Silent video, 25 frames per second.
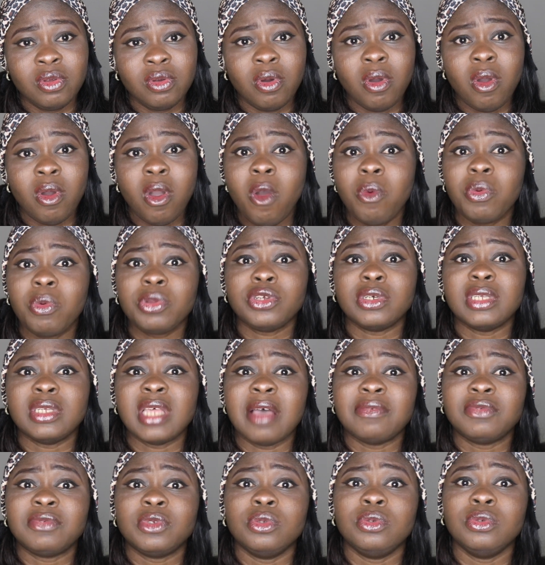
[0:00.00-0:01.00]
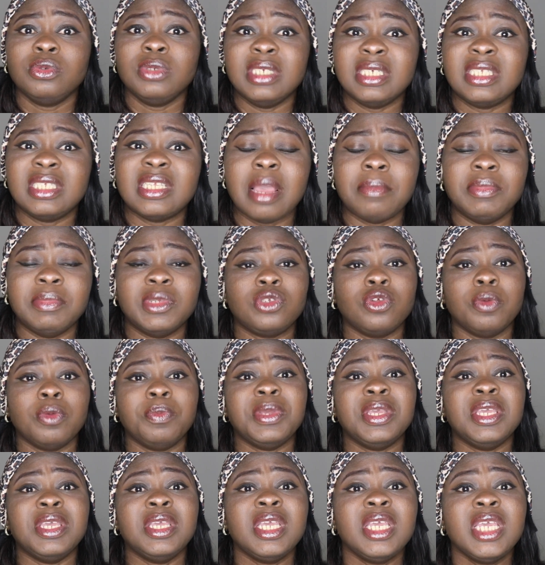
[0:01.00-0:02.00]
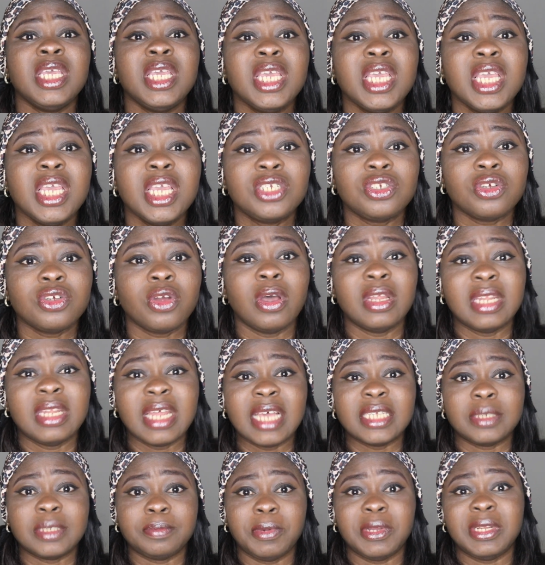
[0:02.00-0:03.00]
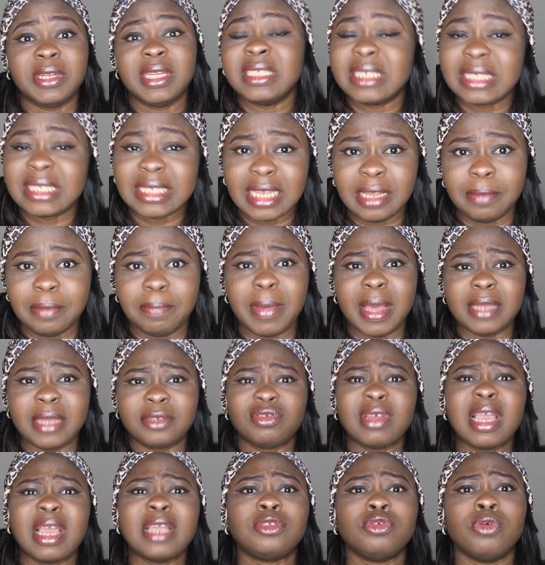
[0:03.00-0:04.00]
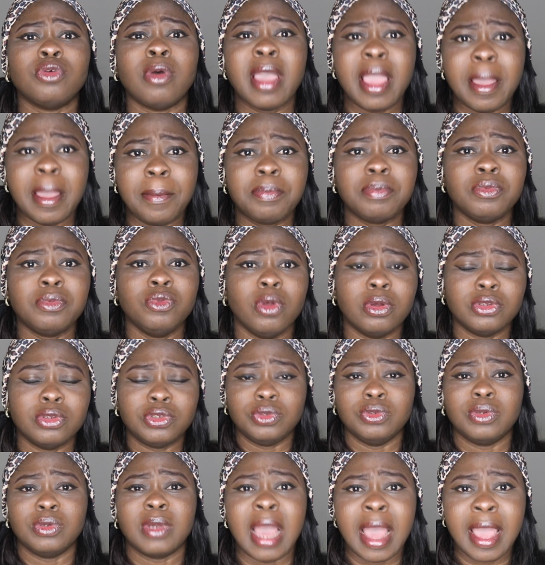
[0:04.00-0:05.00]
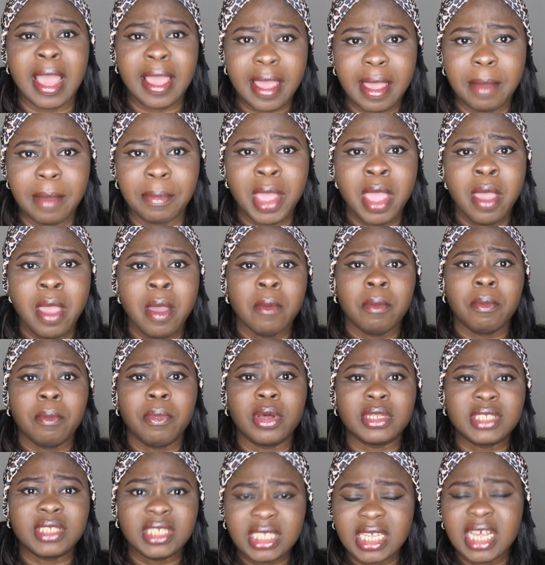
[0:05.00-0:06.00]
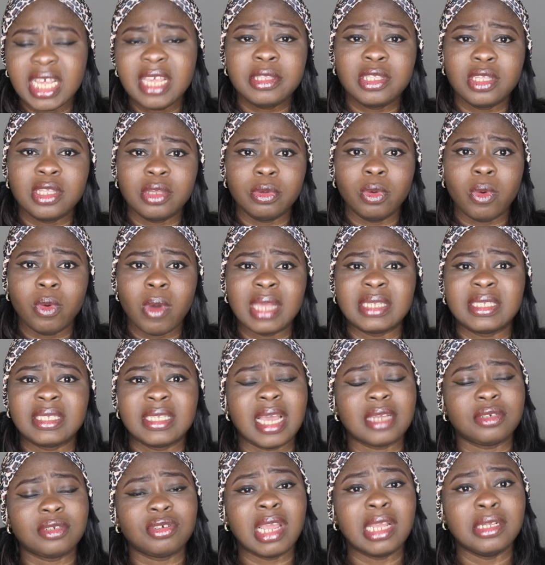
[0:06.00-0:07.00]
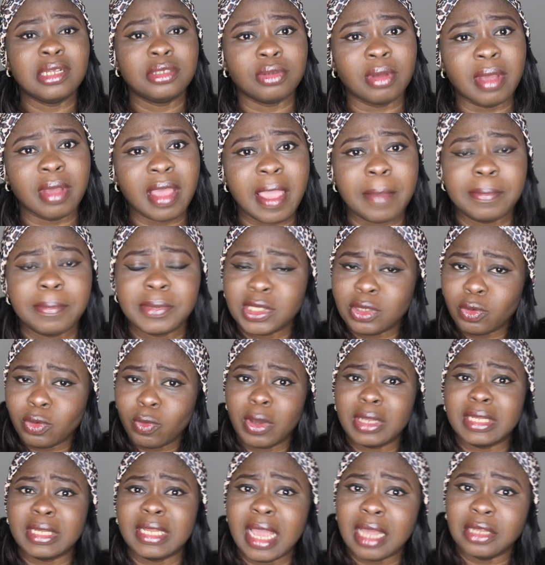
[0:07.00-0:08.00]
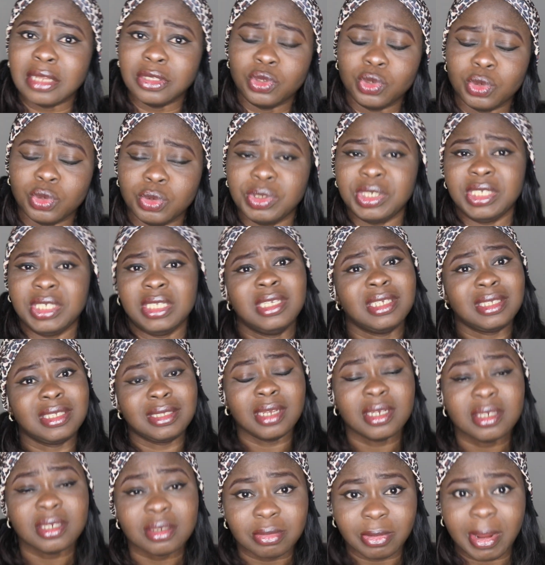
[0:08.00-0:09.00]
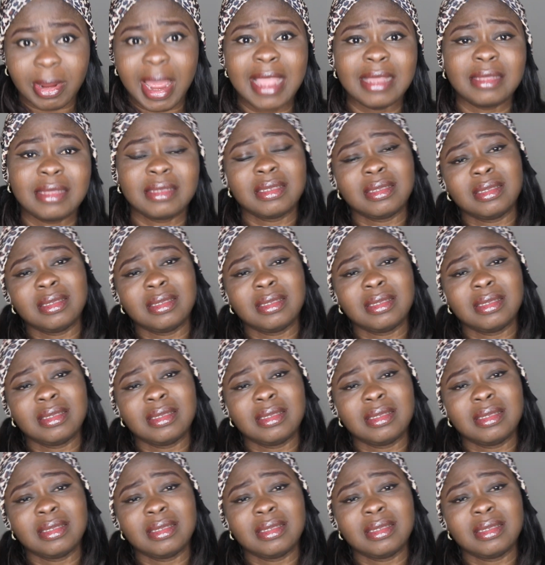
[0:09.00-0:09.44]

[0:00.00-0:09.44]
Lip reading: What we just have to do this time is to be each other's brother's keeper. Try to help those you can help, but see the ones they are trying to help, see what they are doing. Is this right?